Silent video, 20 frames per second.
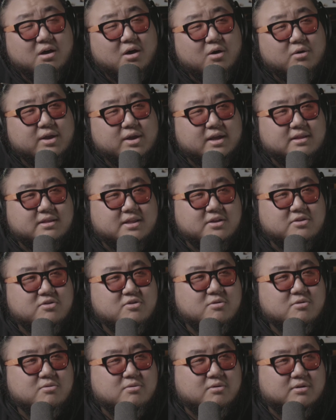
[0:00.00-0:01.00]
Oh, okay, they
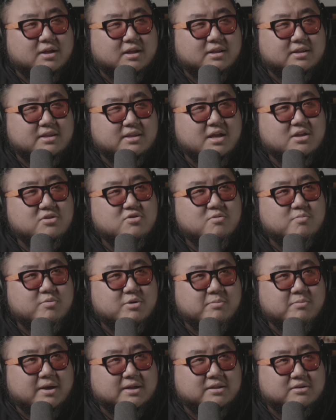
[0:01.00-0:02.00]
do. Hold on, they do
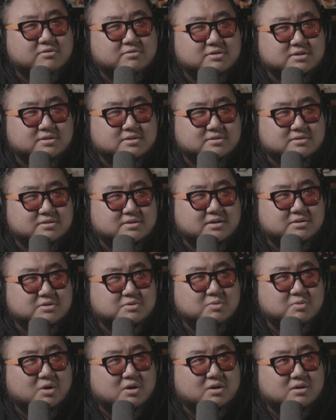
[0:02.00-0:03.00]
bring back the crystals. I
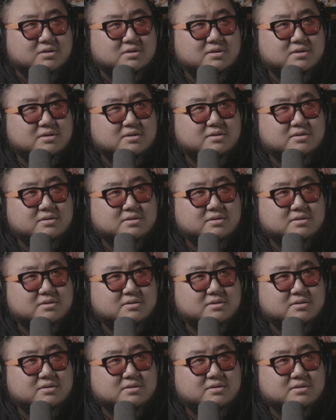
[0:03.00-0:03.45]
was wrong.